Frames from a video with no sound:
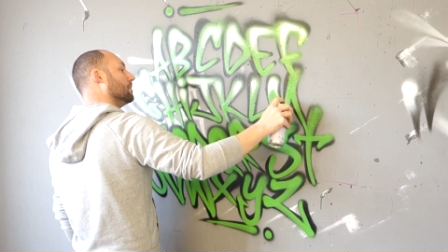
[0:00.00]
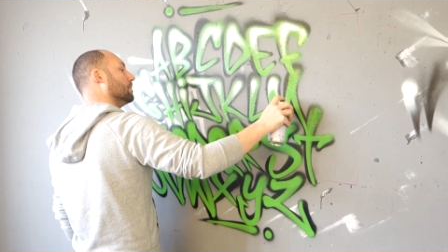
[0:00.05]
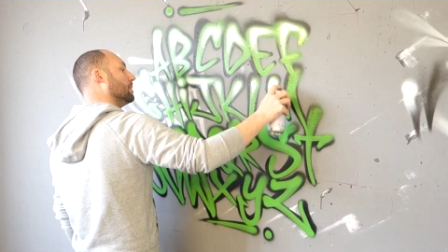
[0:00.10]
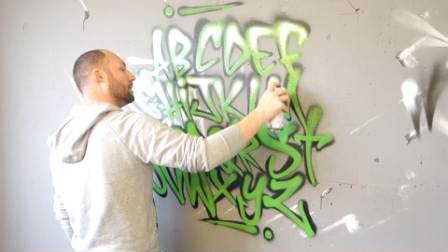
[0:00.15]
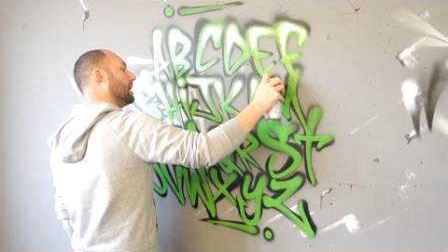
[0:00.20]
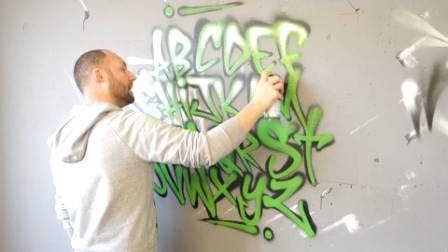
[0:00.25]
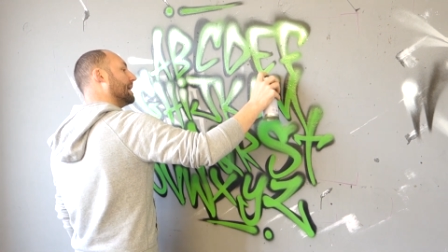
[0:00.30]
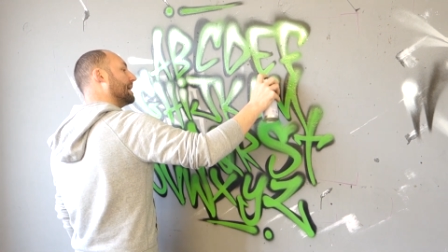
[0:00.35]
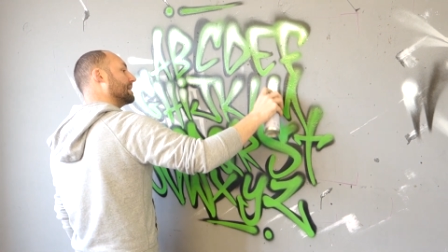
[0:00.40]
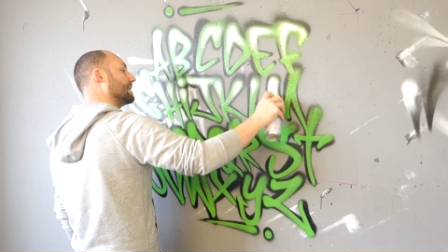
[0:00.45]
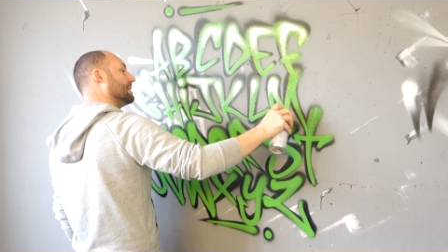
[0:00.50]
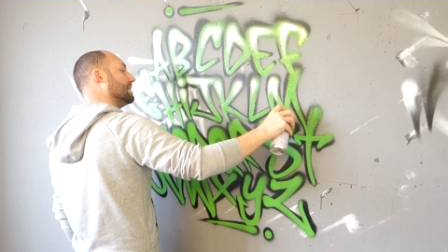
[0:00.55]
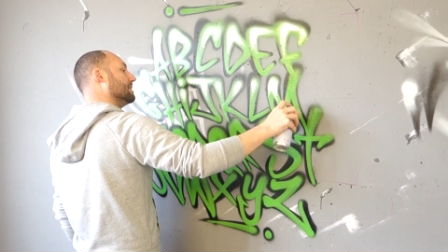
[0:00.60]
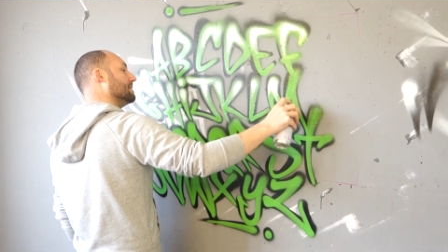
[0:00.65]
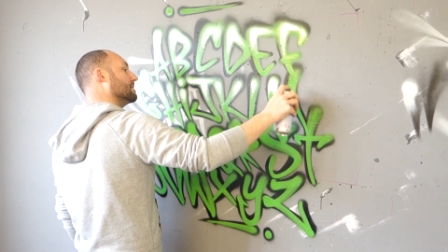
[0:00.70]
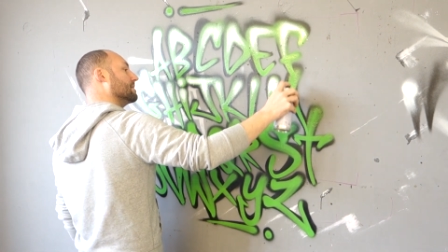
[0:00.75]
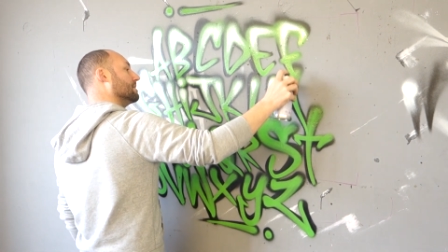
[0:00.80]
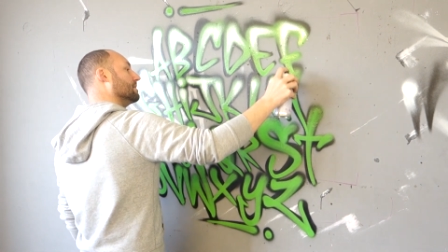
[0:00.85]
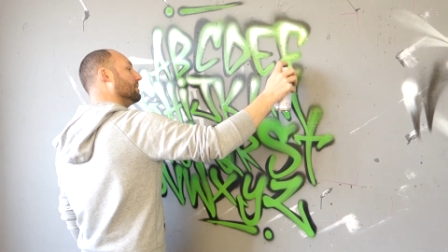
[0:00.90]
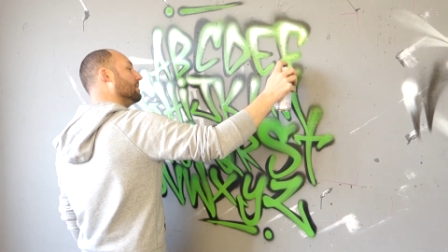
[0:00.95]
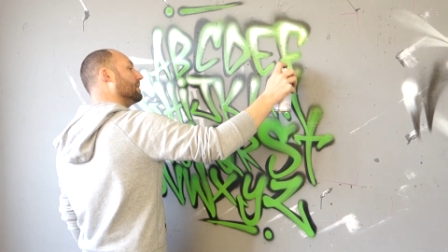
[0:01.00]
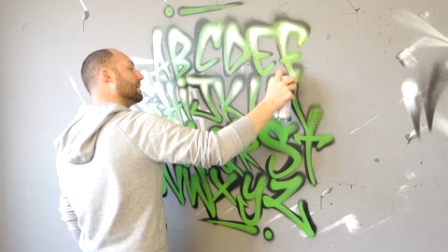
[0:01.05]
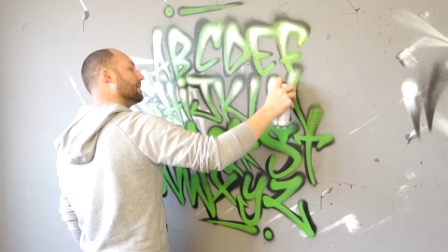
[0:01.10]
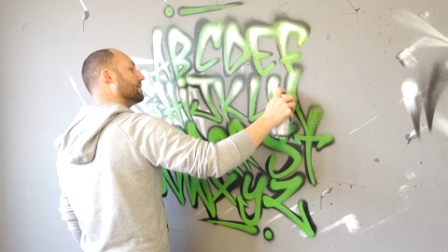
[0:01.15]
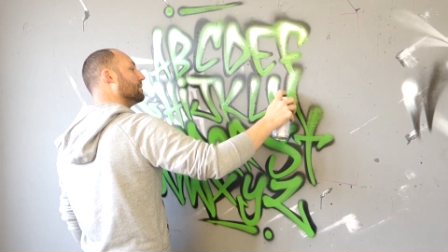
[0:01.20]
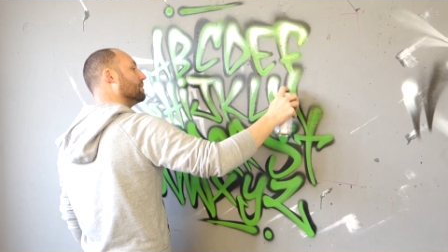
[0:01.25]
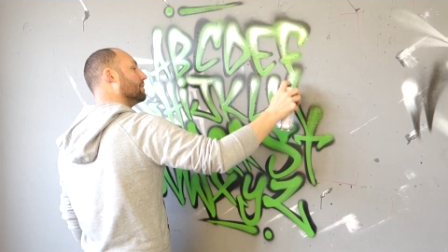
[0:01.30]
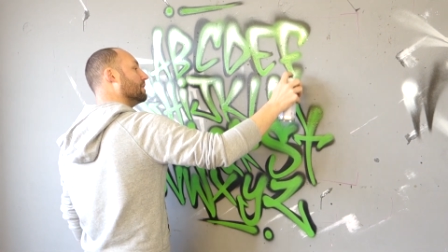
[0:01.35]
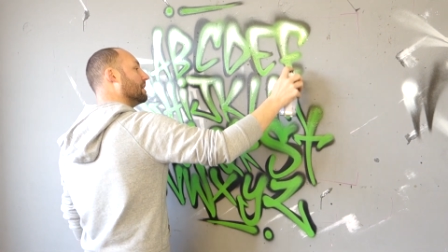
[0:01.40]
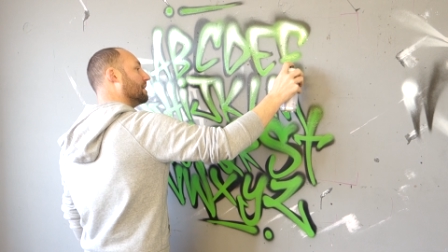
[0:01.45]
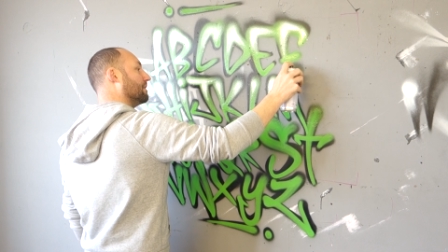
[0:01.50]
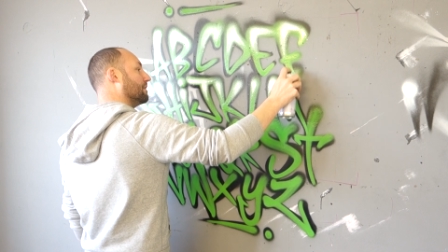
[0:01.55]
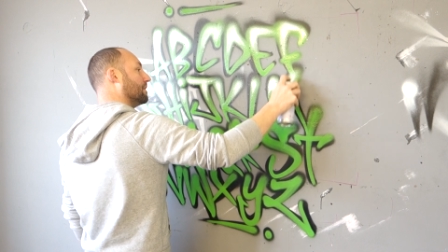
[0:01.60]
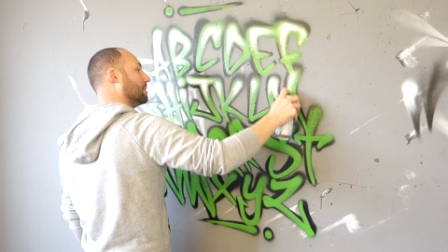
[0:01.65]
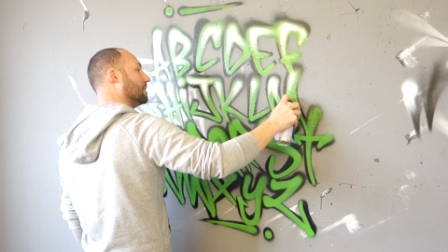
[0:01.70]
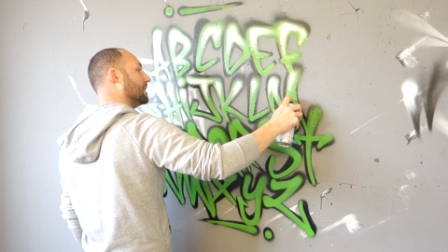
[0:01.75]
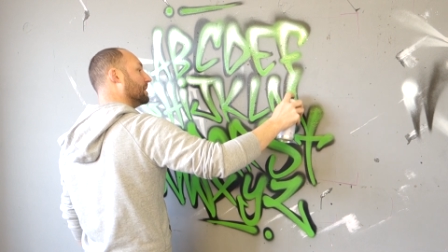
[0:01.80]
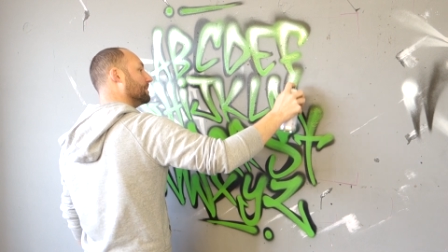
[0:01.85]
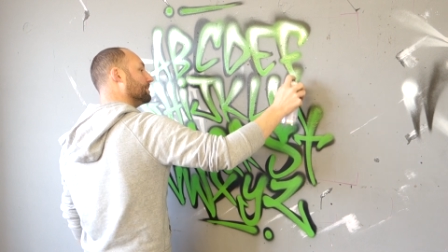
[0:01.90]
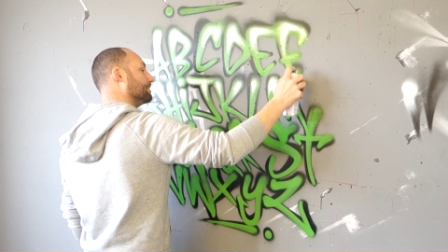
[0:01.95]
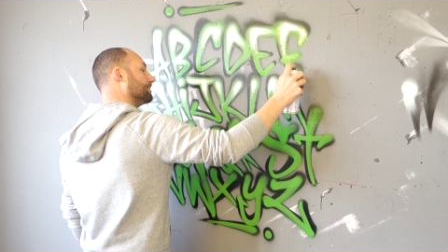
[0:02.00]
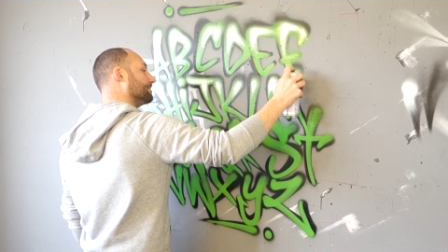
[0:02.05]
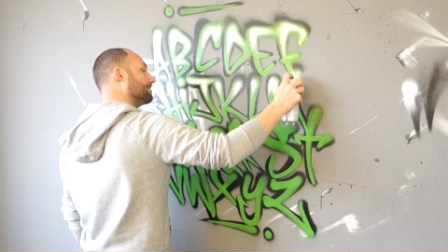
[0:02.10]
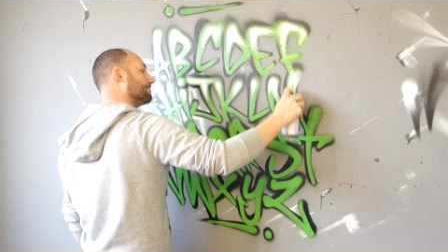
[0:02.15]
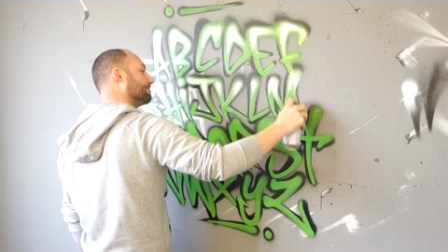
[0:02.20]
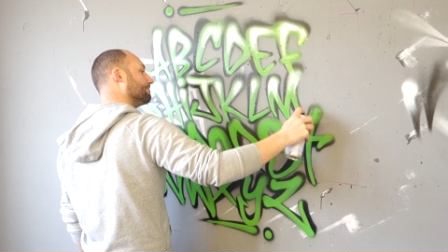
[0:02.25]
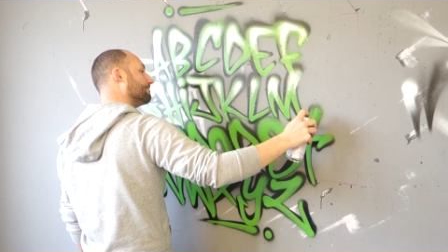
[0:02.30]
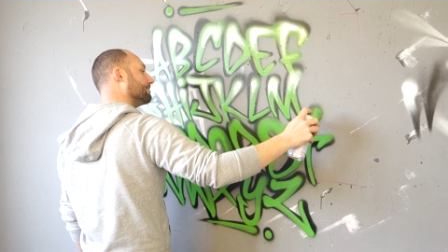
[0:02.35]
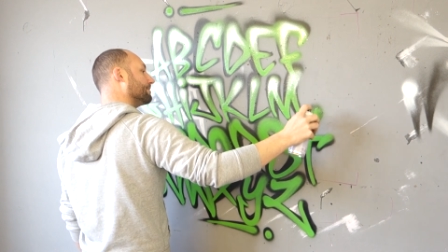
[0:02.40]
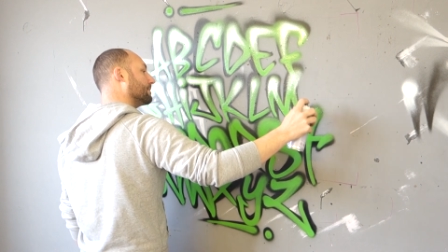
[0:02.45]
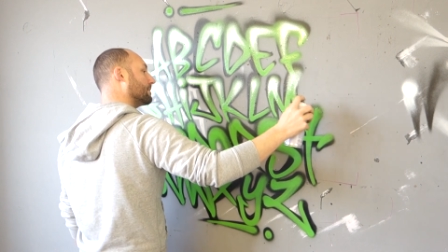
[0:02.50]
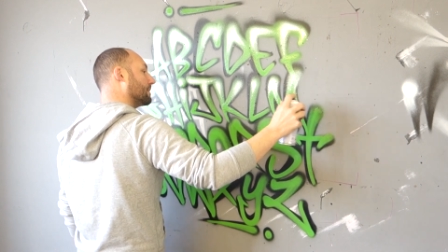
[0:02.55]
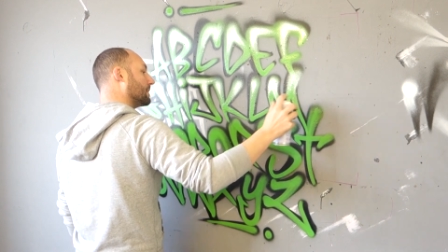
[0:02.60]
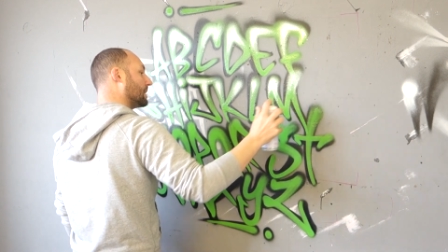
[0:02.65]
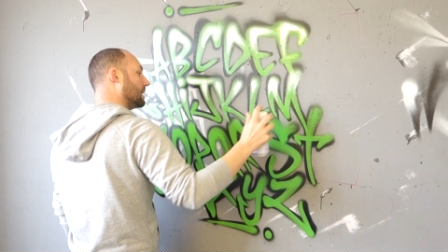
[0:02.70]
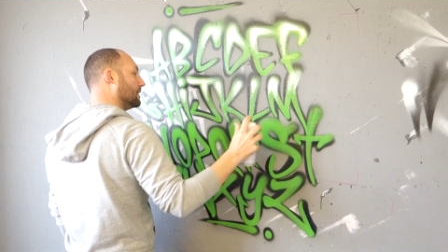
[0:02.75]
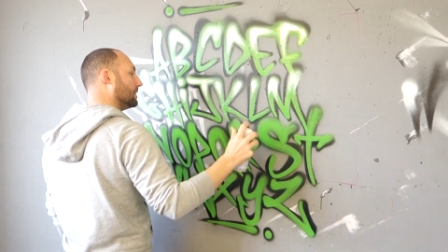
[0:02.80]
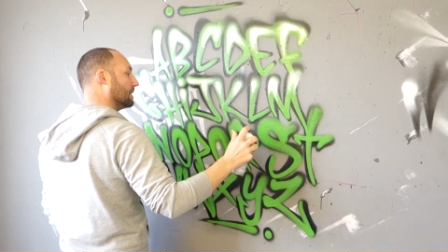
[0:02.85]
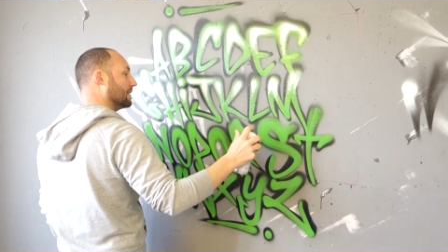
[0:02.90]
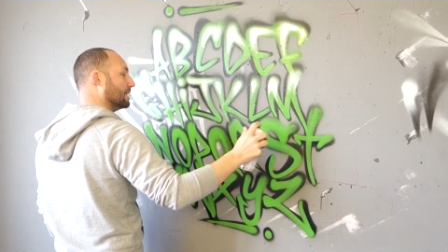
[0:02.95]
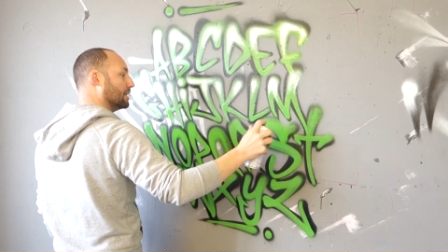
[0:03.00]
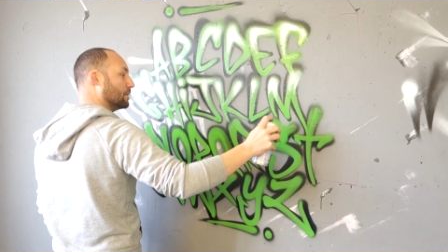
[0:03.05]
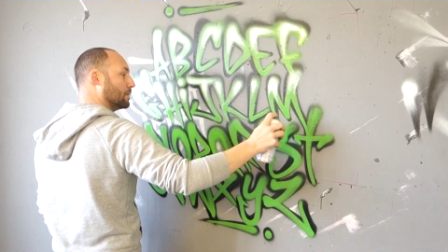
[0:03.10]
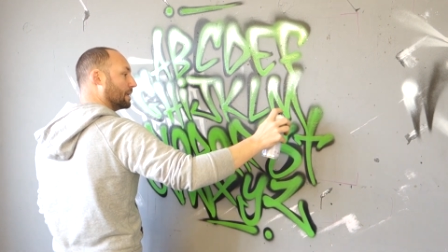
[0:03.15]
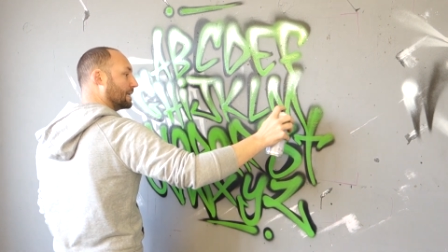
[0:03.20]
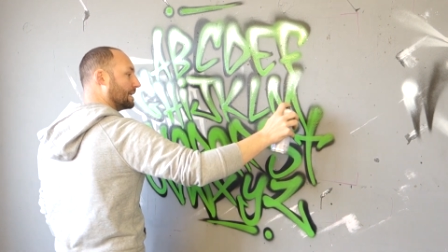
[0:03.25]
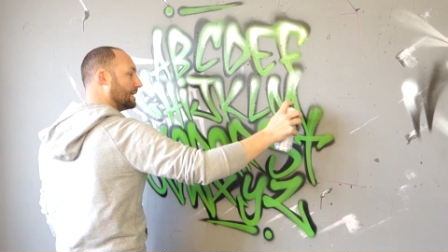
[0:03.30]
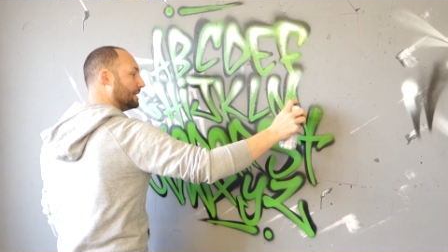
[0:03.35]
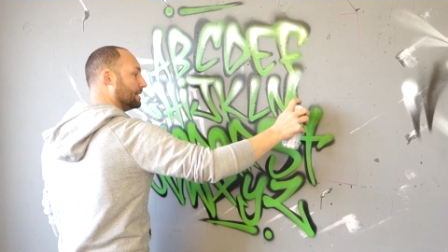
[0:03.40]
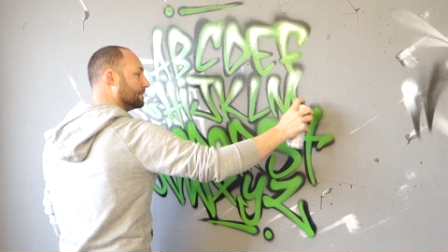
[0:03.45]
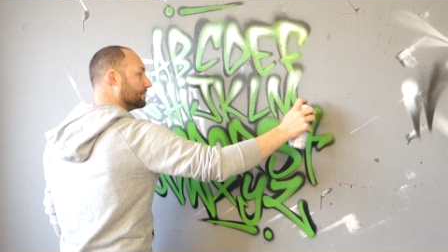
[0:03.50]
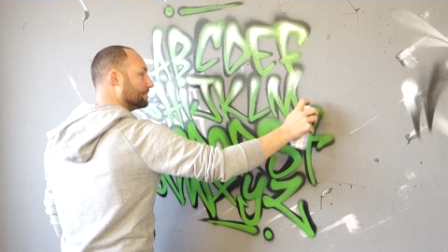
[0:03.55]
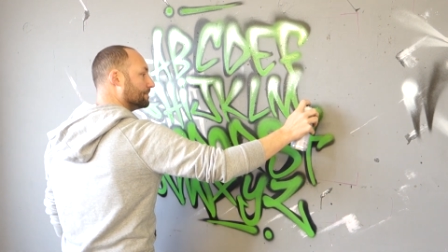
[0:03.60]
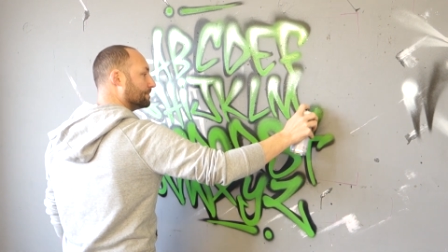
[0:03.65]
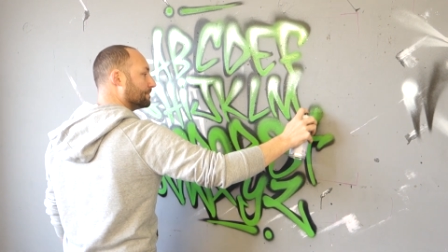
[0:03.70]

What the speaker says: but at least you get the full alphabet, you get it quickly.